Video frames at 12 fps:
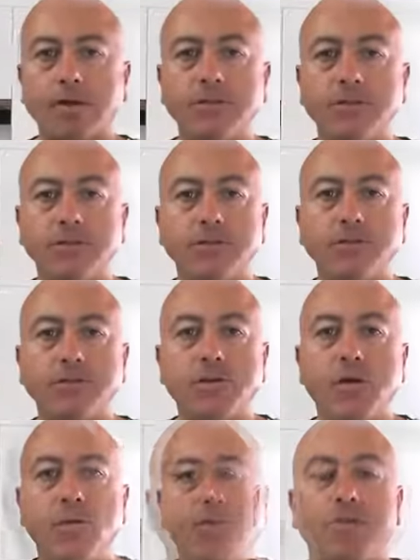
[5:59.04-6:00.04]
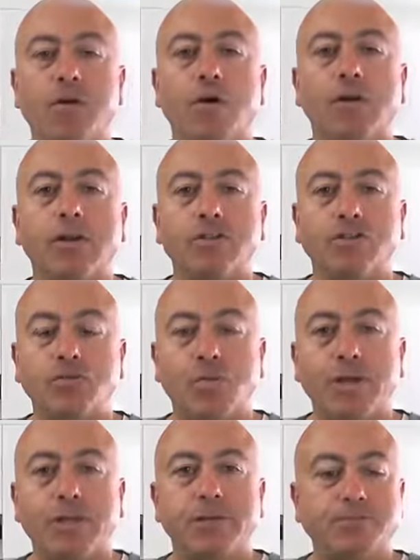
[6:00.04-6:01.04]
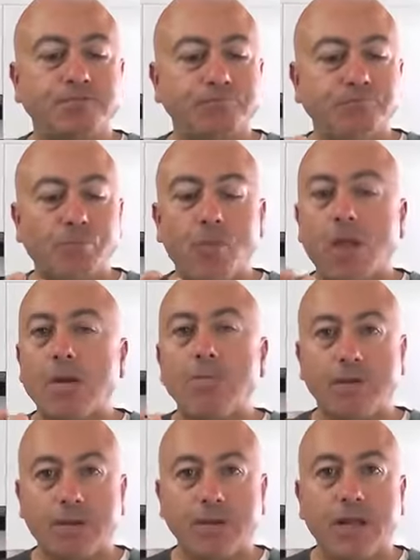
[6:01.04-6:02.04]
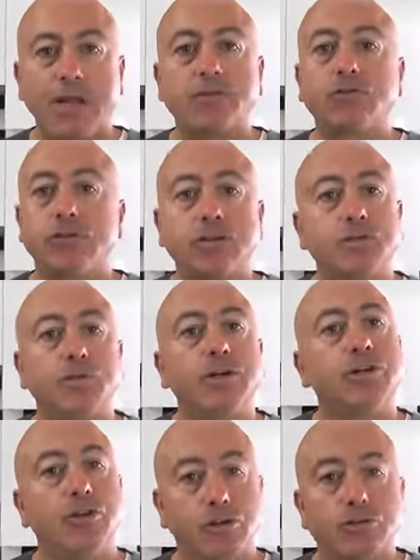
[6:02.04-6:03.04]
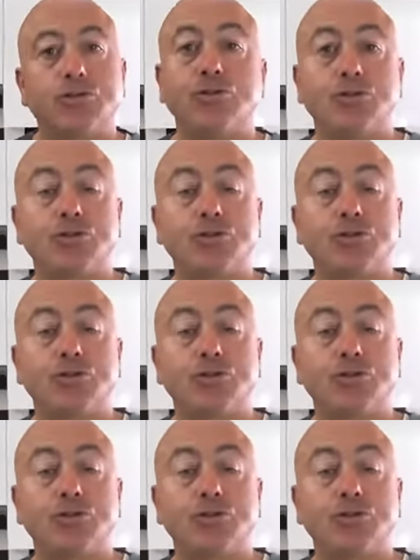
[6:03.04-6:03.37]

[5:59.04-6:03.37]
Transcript: It is so divinely sweet, but naturally sweet, not too